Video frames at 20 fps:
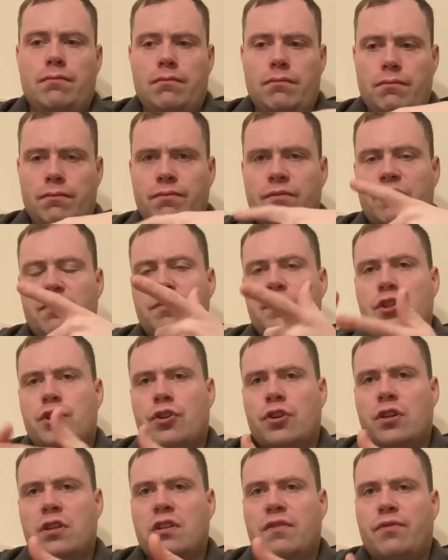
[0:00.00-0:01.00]
from the
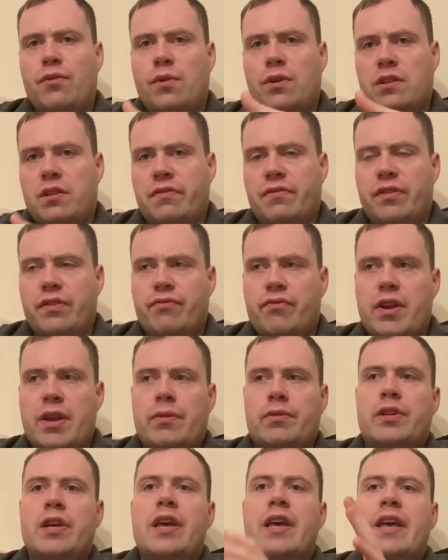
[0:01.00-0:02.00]
third, the fourth, and the fifth
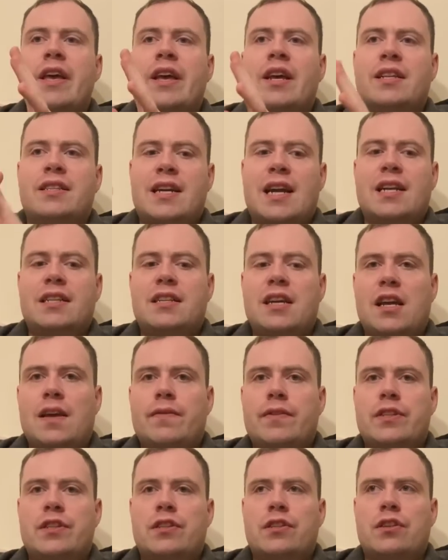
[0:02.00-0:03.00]
round, Tank
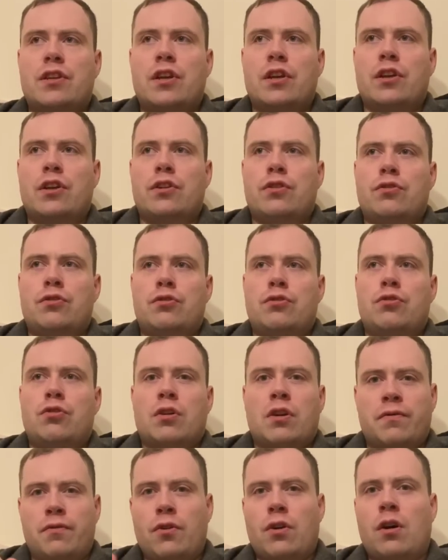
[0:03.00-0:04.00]
Davis
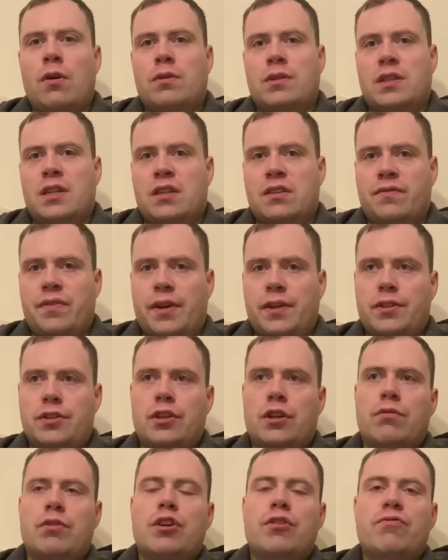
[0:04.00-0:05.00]
took a foothold in this fight.
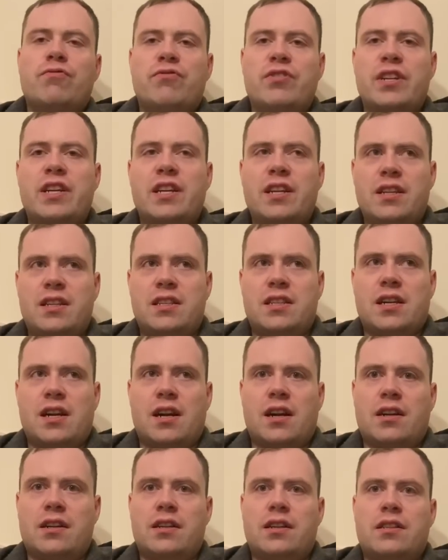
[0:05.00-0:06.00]
You know, he really
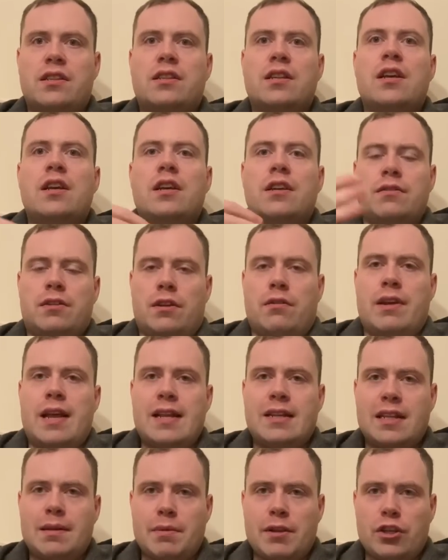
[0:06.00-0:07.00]
started, you know,
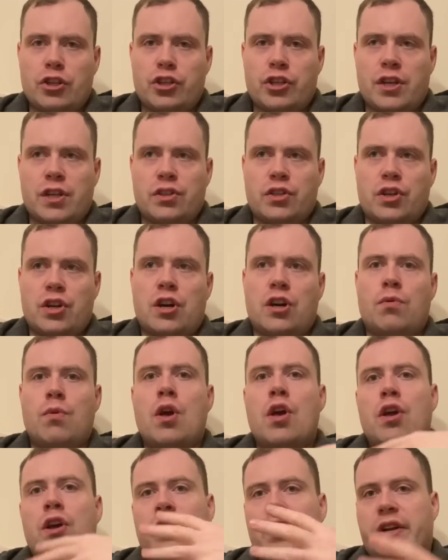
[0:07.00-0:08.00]
letting the big shot go.
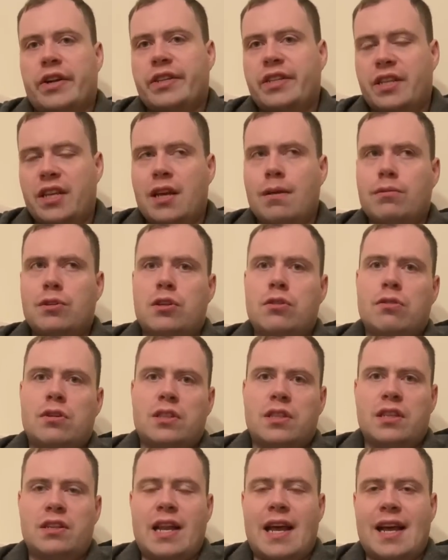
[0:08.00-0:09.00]
Garcia was
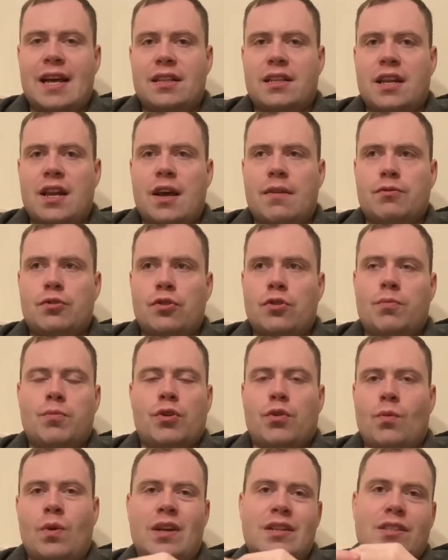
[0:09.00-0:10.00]
looking to land the left hook,
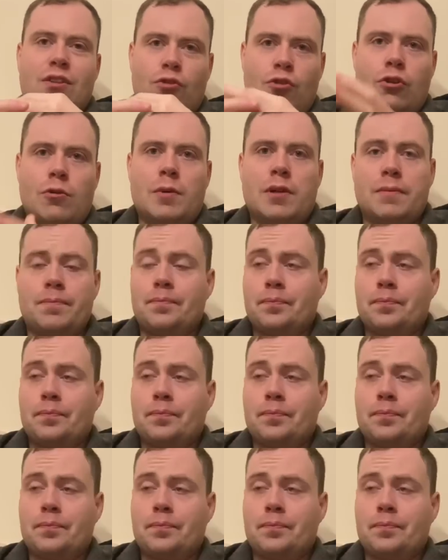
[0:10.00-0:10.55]
but it wasn't coming